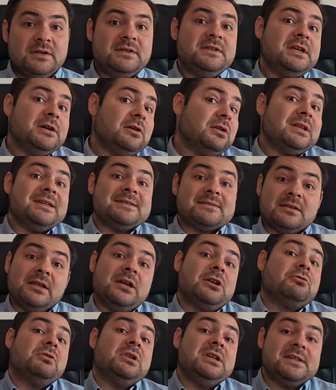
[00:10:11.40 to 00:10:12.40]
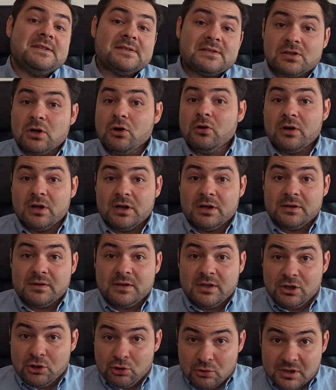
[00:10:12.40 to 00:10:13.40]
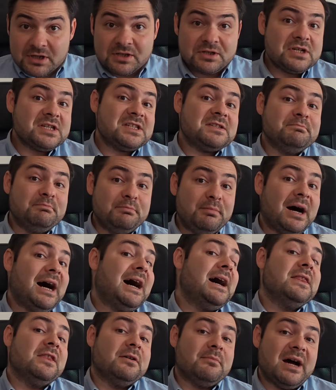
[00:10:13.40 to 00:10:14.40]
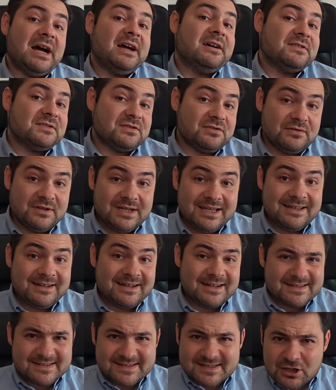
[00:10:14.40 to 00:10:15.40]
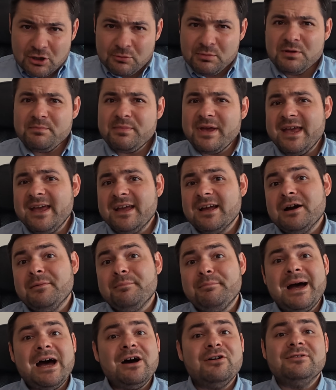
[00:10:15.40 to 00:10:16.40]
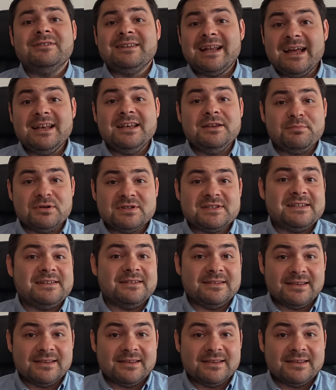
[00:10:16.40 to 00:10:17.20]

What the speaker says: deal is literally so good that you could just buy the miles you need and still be paying about 90%